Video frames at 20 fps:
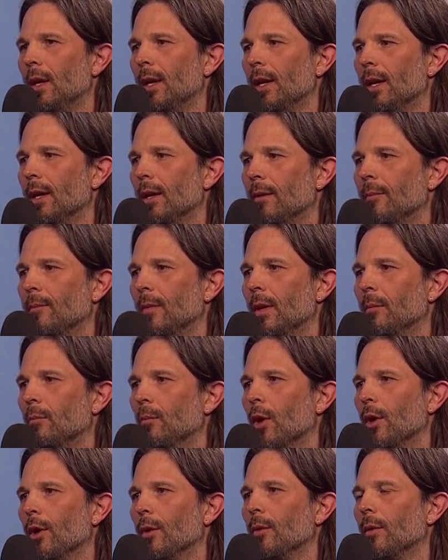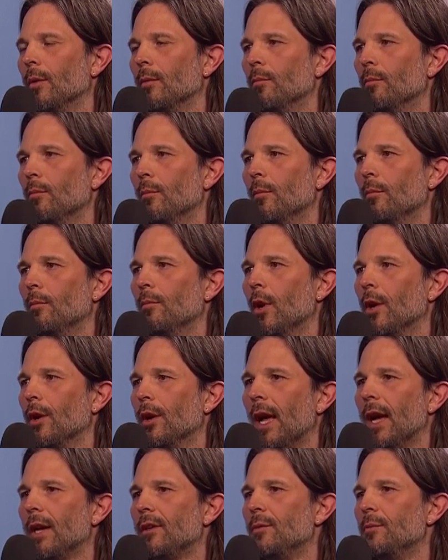um, modern
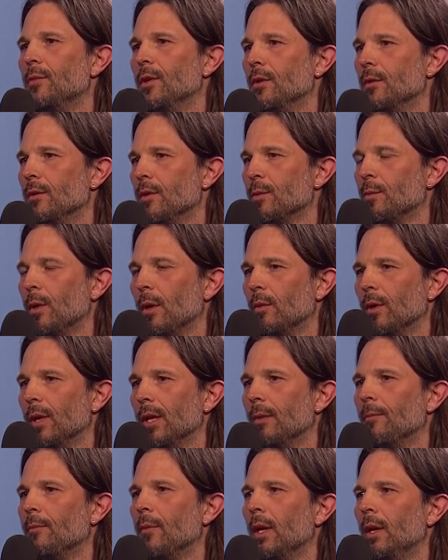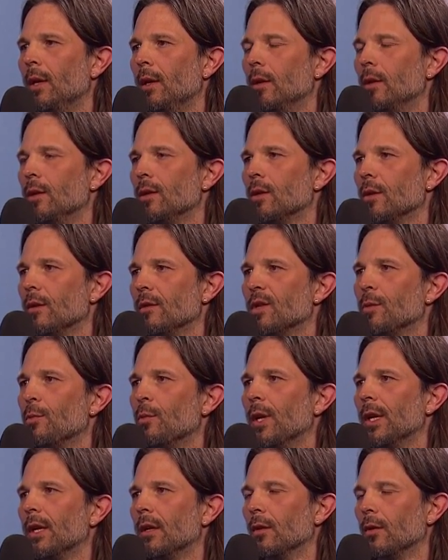modern attributes, but we sort of
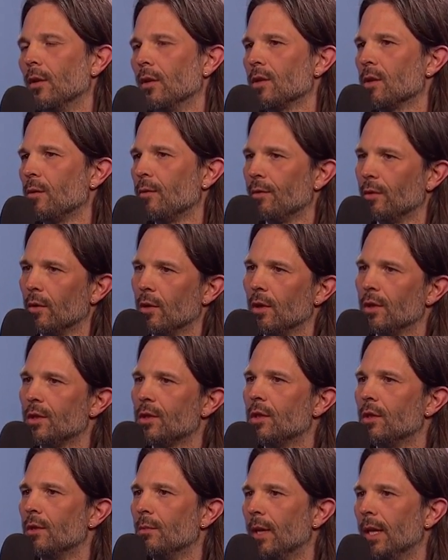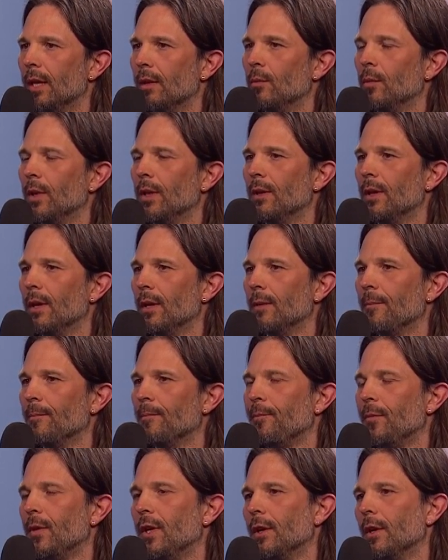sprinkled also for costume in with
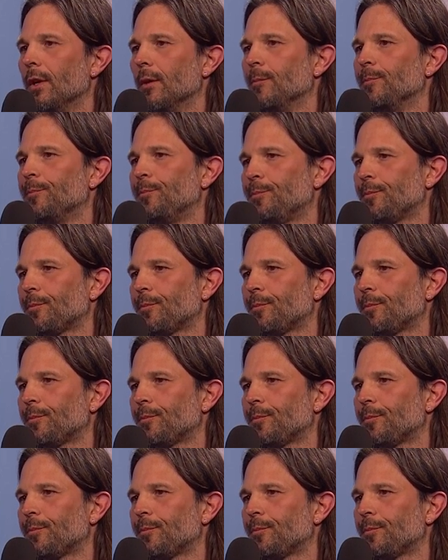um, you know.